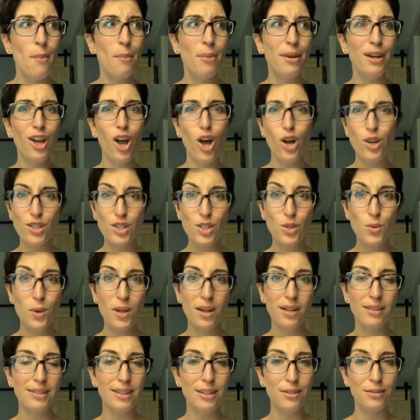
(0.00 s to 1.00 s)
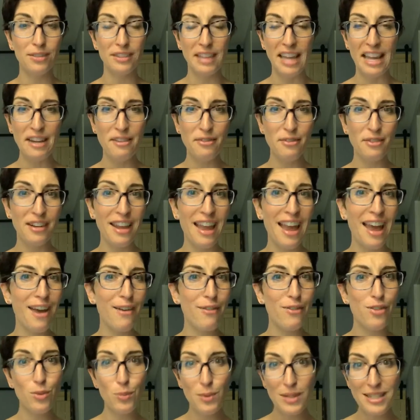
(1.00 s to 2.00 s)
But I also want to live life and
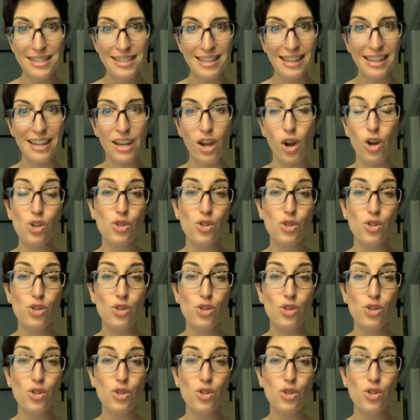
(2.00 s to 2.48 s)
have the whiskey